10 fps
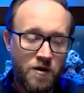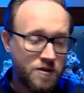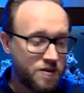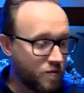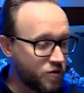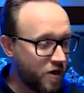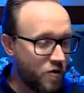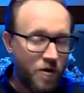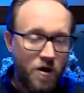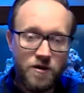Some channel
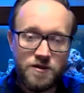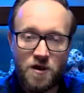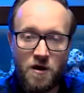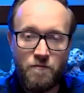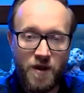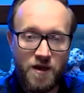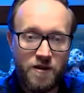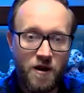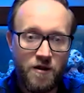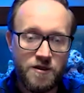partners are better than
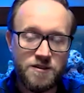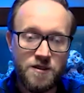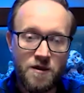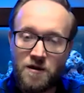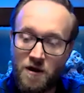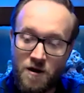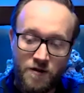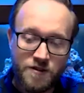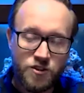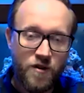others. Another
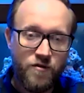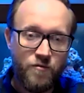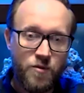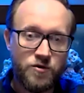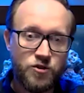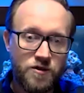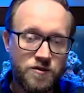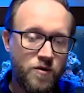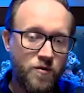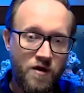strength of BeyondTrust,
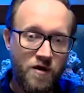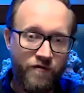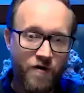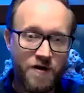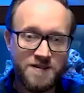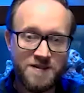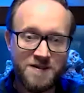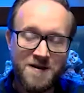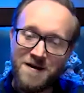we were here first.